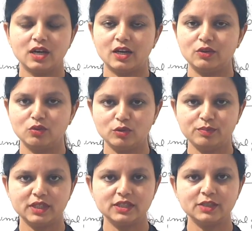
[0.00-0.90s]
are not
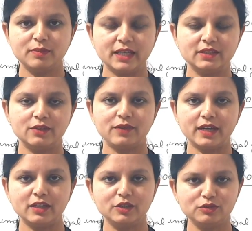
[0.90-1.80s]
purchased by their
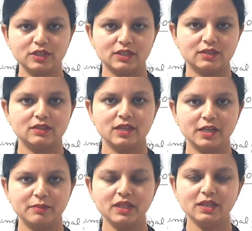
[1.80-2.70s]
final users, they
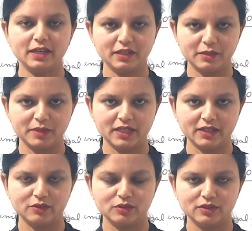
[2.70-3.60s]
remain
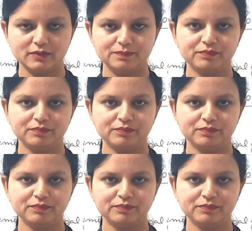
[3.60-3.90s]
intermediate good.